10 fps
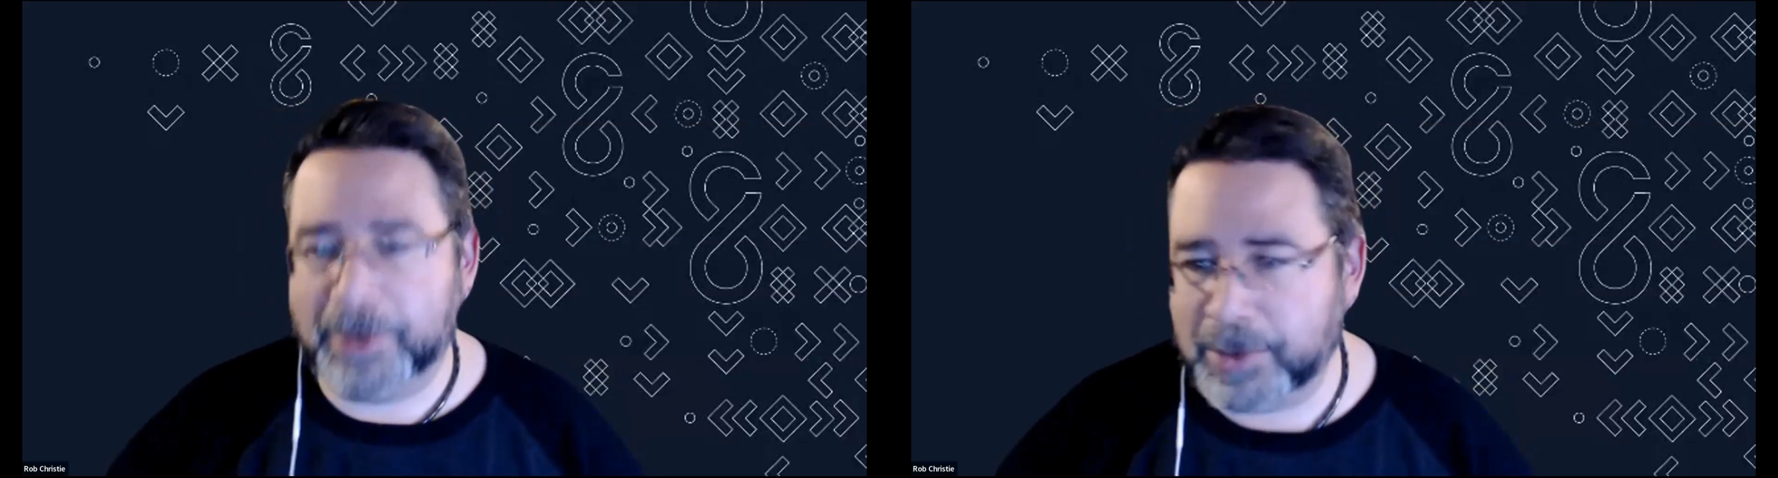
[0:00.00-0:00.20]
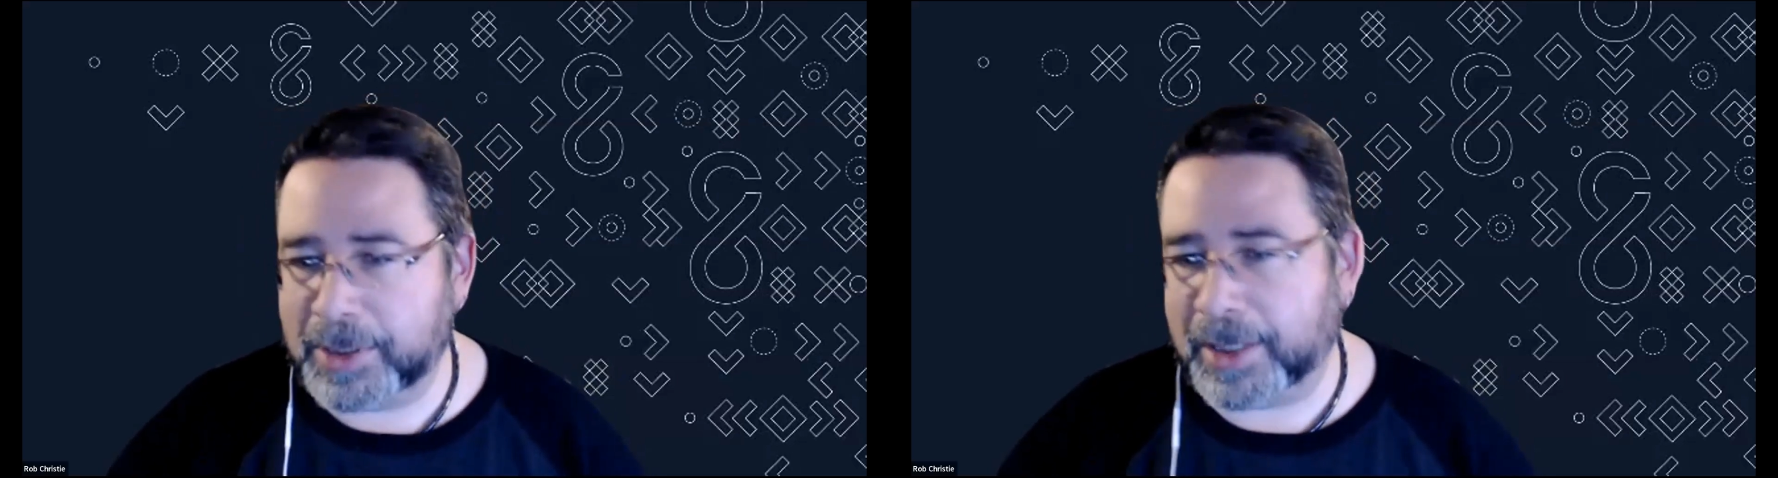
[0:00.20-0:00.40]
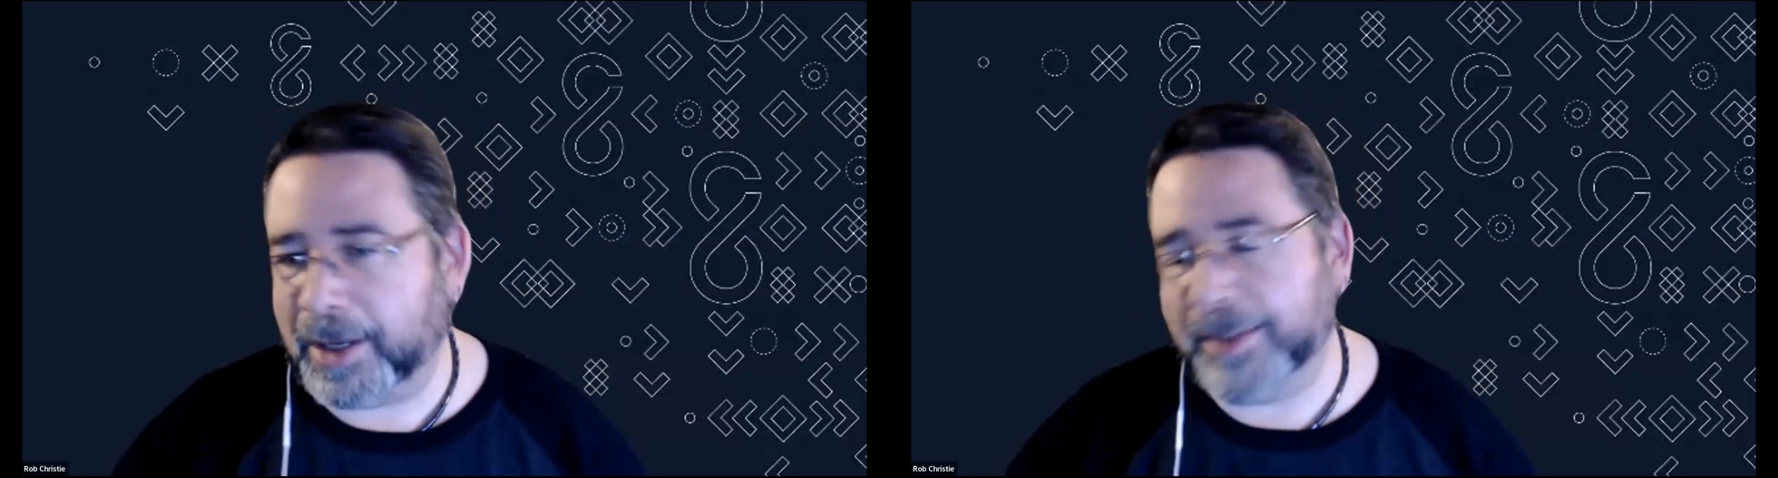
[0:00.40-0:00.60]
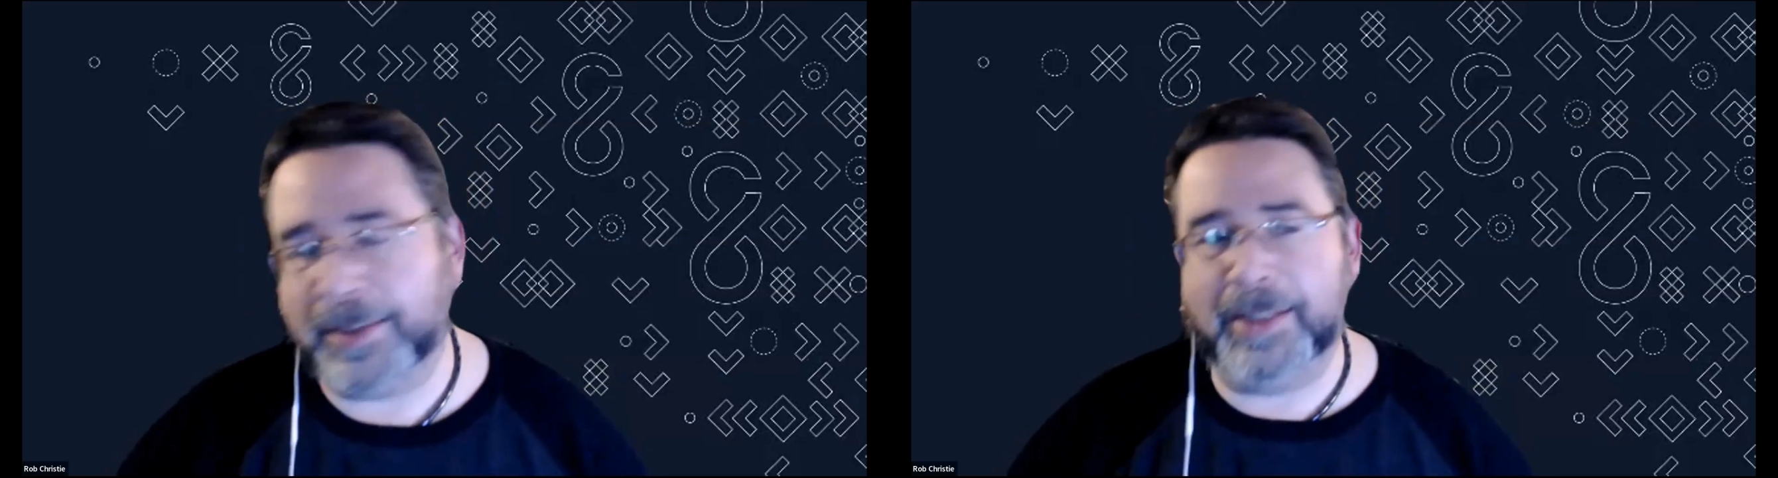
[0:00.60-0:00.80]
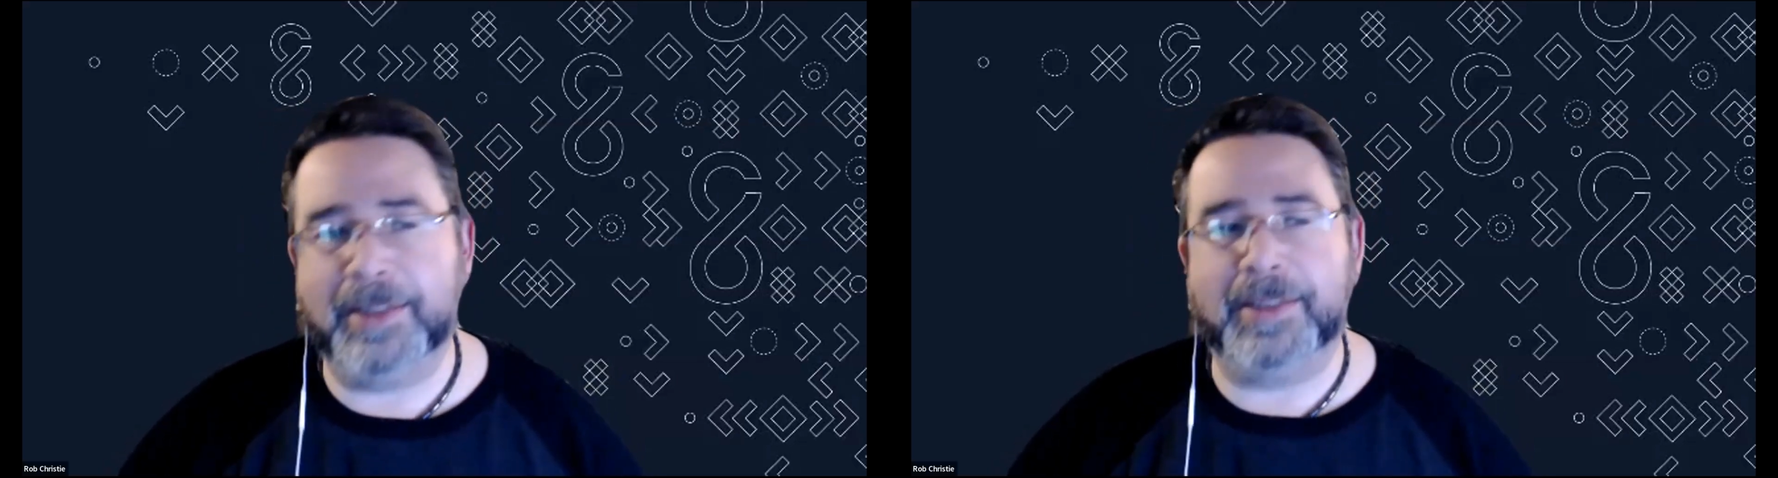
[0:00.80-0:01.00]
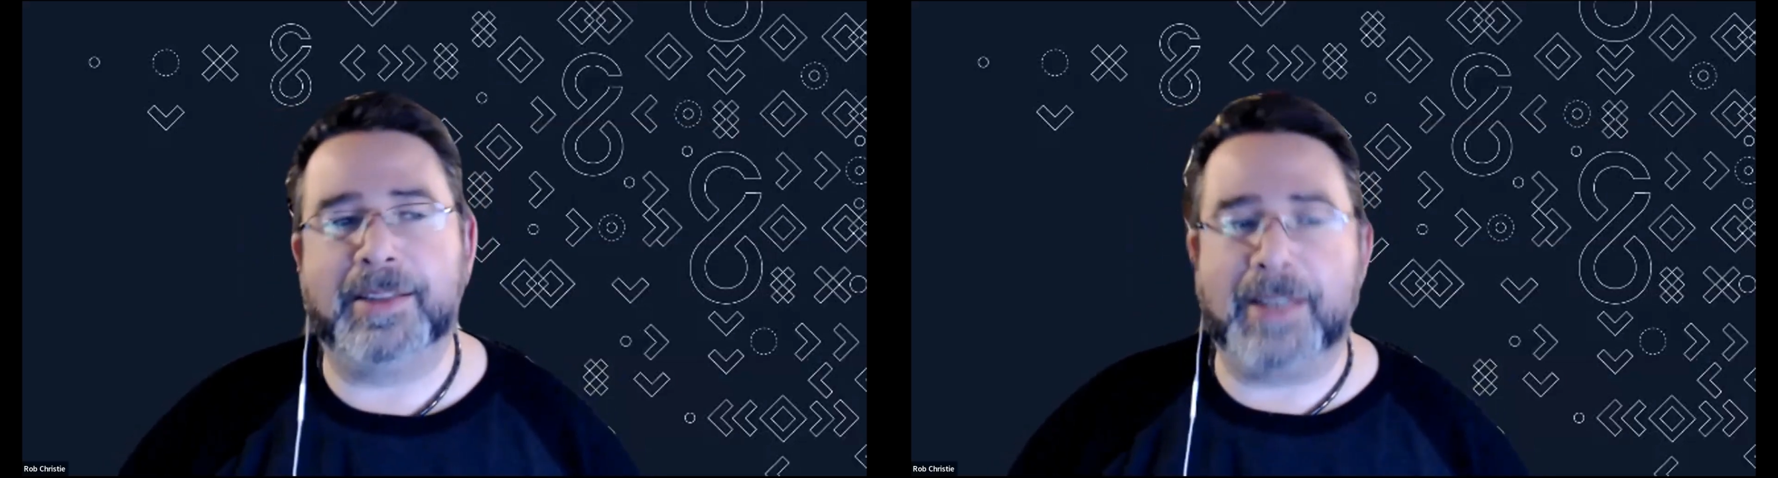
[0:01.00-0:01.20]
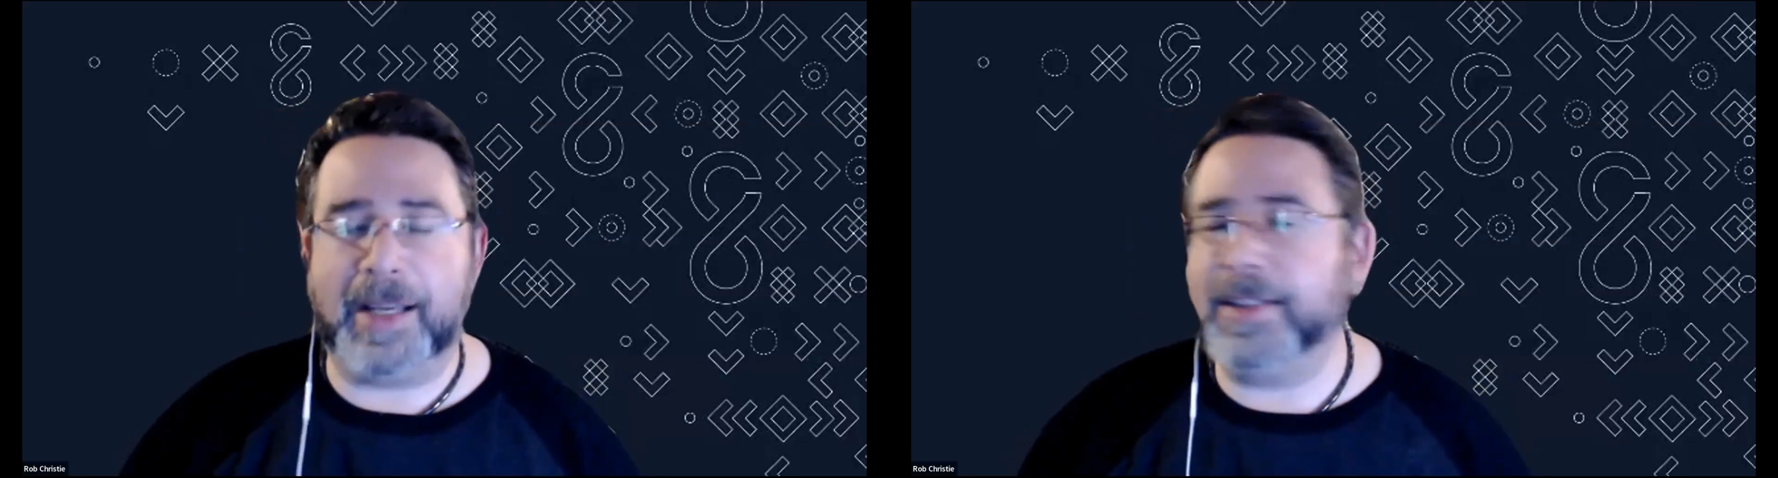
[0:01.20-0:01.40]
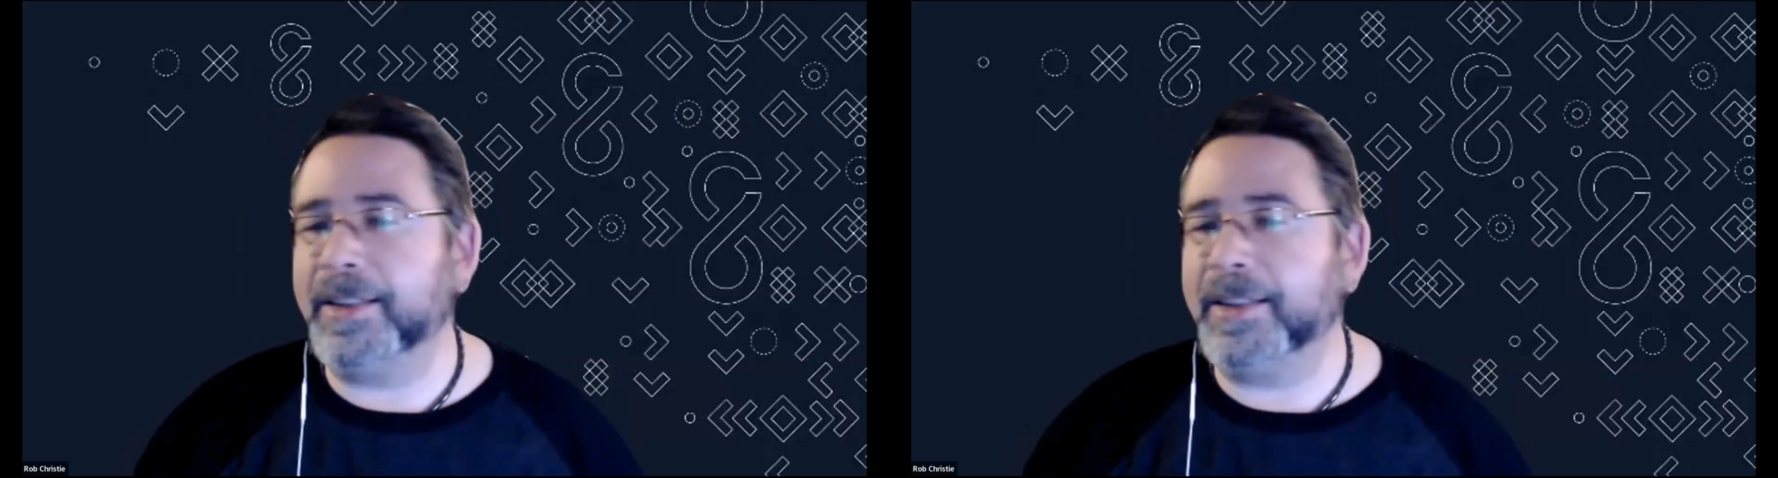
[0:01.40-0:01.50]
using content is a sign